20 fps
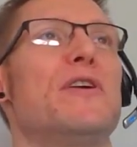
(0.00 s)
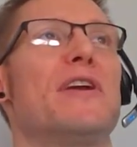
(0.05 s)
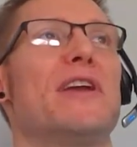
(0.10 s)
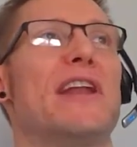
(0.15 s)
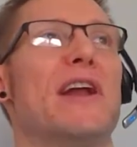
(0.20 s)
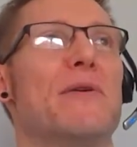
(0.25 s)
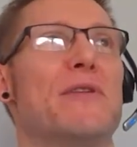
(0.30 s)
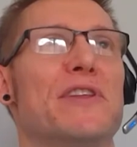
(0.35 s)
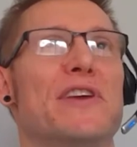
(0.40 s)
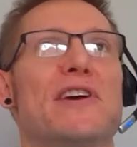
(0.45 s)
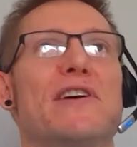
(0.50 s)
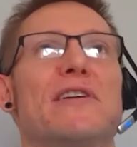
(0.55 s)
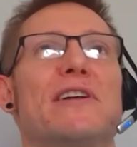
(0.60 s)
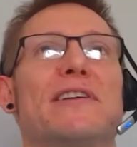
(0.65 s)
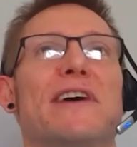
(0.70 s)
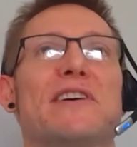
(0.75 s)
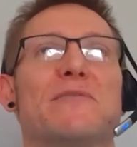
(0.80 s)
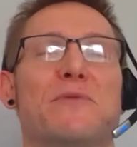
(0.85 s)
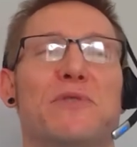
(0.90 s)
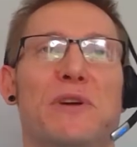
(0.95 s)
You know, in the early
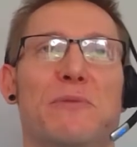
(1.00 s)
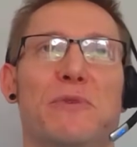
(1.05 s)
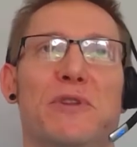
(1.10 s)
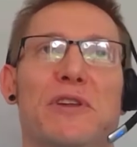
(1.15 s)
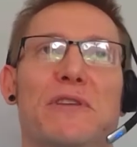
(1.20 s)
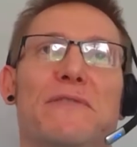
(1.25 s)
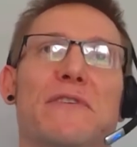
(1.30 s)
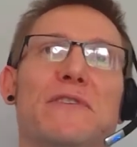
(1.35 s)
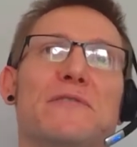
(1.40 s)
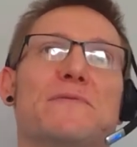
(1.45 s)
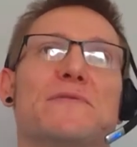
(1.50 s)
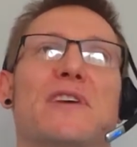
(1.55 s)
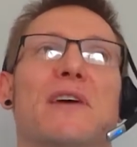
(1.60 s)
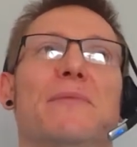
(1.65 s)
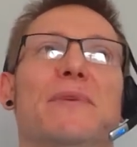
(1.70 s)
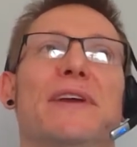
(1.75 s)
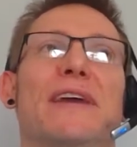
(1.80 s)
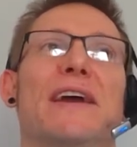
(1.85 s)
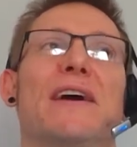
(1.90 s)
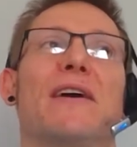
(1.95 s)
days when the, when the device was
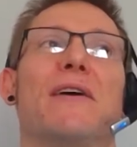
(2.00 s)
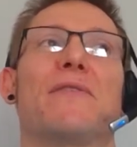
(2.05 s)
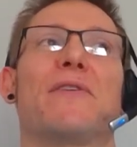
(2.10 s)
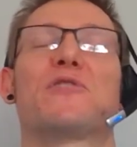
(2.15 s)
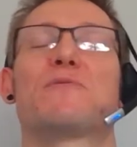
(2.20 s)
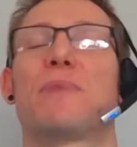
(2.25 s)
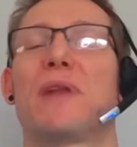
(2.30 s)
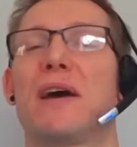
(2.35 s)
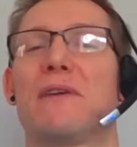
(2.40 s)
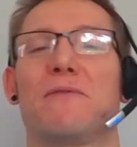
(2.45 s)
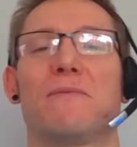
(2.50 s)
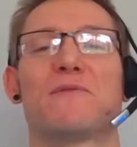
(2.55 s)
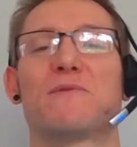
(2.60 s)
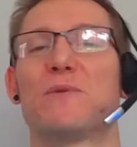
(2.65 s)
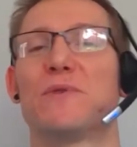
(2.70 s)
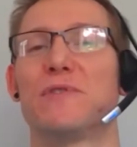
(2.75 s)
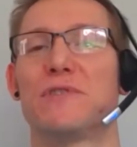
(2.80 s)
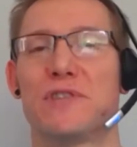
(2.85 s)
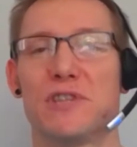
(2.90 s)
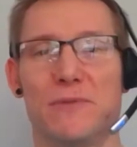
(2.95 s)
coming out, those platforms
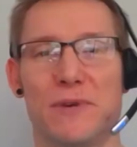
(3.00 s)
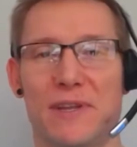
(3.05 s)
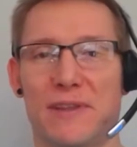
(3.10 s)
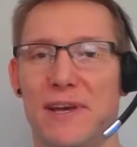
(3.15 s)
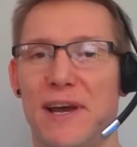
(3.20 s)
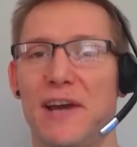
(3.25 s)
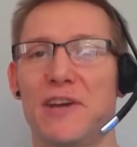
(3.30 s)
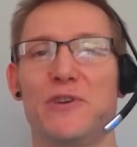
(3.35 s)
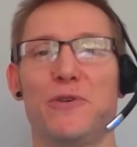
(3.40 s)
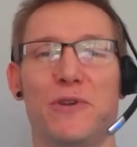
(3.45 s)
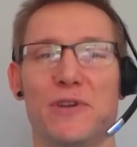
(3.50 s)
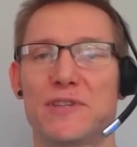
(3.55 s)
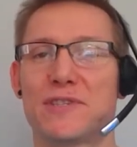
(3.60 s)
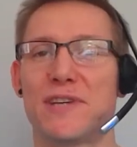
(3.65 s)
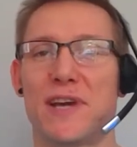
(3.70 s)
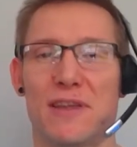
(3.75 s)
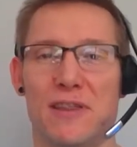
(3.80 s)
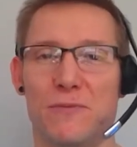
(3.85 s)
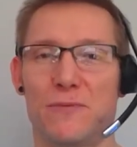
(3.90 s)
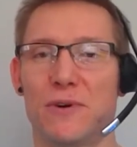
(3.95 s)
weren't doing that. You could
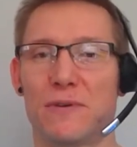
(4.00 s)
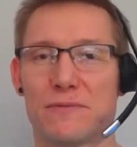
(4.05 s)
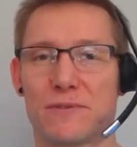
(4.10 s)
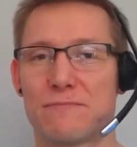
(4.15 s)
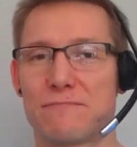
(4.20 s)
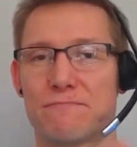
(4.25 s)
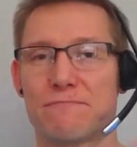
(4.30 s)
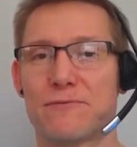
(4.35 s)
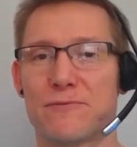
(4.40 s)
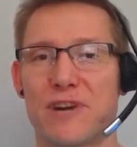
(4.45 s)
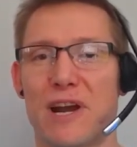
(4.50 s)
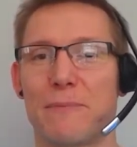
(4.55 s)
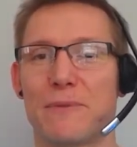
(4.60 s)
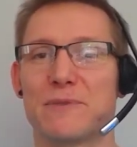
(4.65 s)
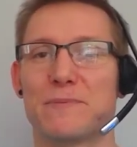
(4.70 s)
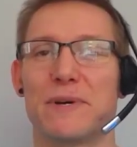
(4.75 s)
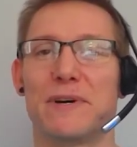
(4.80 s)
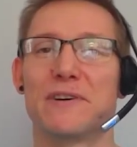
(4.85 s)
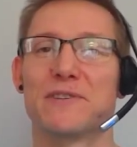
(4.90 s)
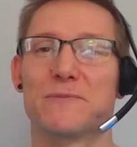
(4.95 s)
set the world's
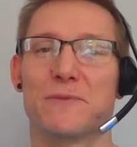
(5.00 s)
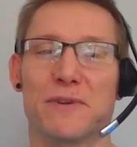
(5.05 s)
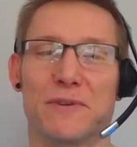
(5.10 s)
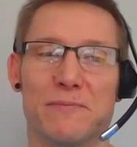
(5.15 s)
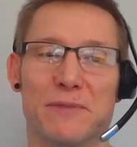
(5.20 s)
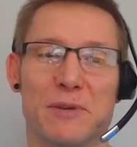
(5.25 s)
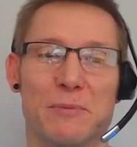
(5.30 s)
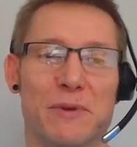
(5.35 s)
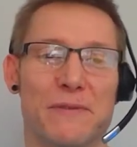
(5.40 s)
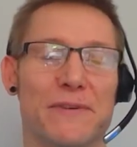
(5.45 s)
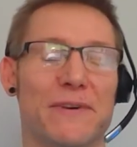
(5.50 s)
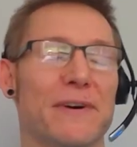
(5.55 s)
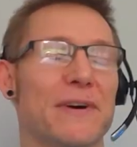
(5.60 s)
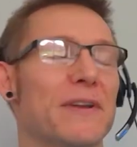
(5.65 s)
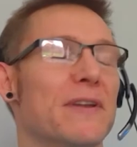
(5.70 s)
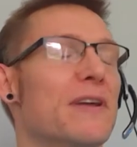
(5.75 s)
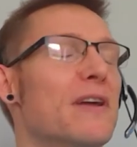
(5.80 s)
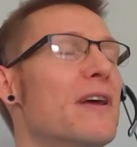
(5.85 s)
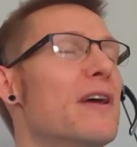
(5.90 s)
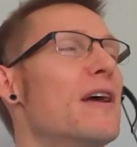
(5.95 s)
crappiest password and it'd be fine.